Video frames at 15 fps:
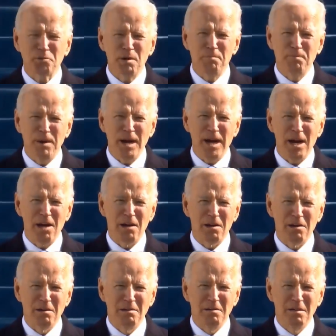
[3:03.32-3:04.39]

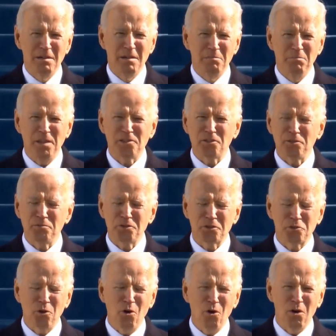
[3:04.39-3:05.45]
repair, much to
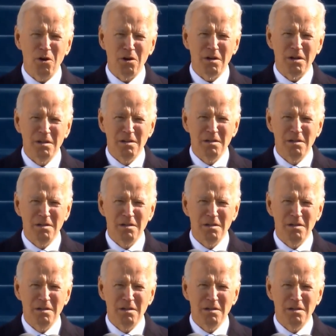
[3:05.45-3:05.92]
restore,